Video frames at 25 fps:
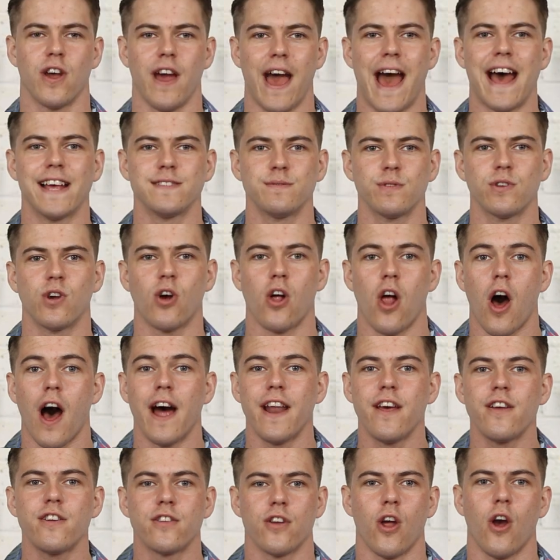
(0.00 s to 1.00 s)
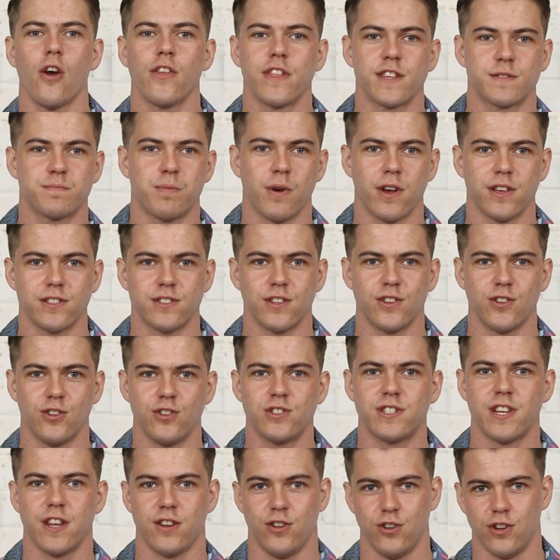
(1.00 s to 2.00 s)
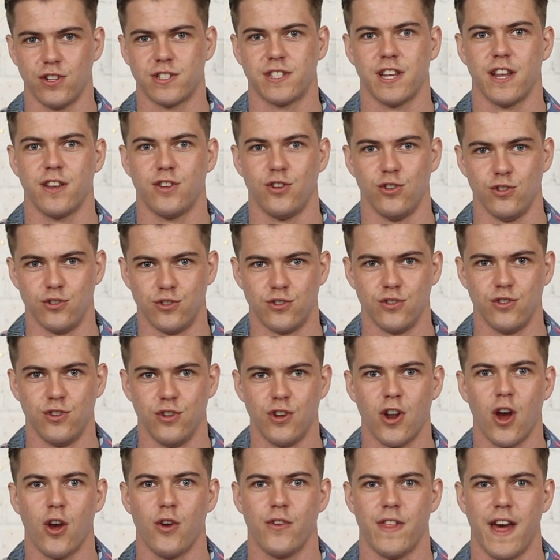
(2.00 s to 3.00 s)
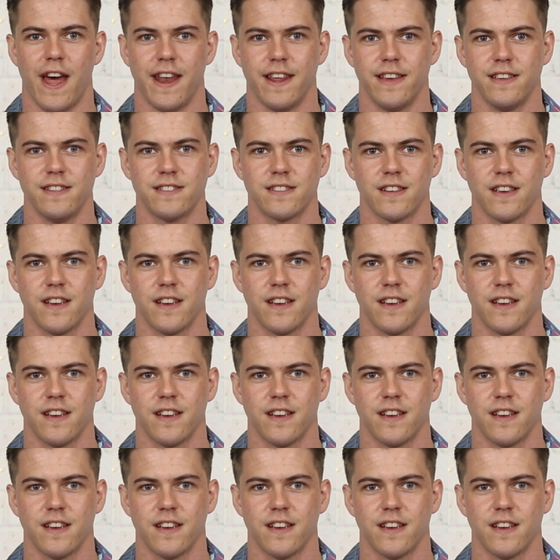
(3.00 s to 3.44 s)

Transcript: So Asmongold, I don't know this person. You said you know who that is.